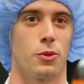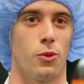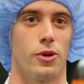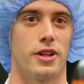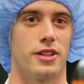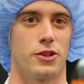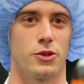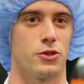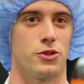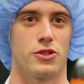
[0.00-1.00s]
rewarding.
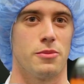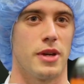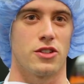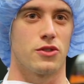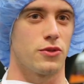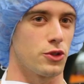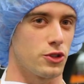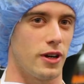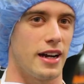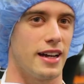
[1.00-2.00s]
As soon as he makes his first
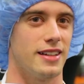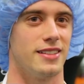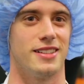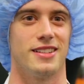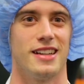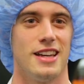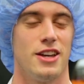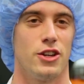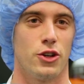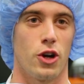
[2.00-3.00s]
cry, and then
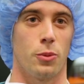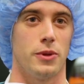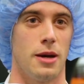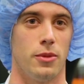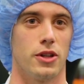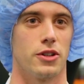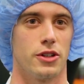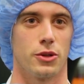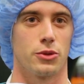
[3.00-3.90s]
you're helping that mother,